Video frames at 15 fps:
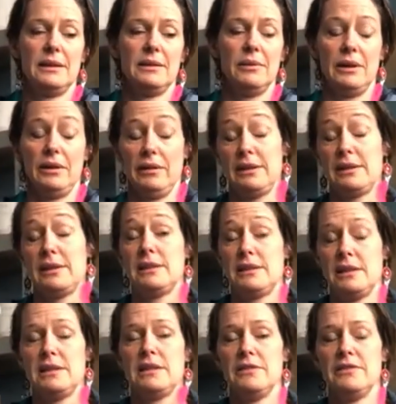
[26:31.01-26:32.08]
Well, this is
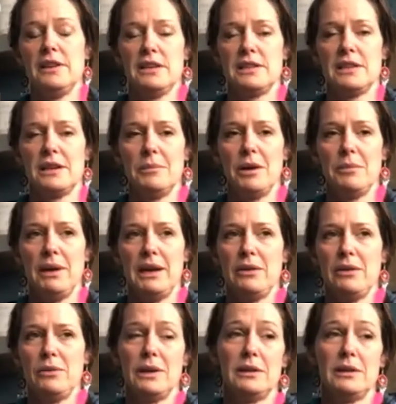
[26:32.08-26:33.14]
the first time I've
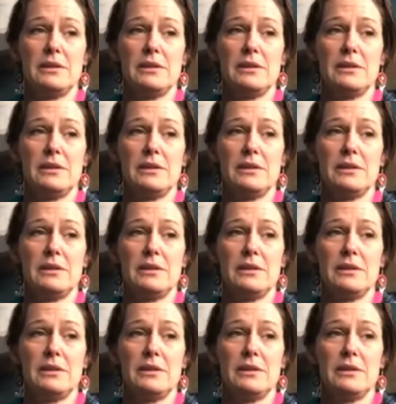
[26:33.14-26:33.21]
made one.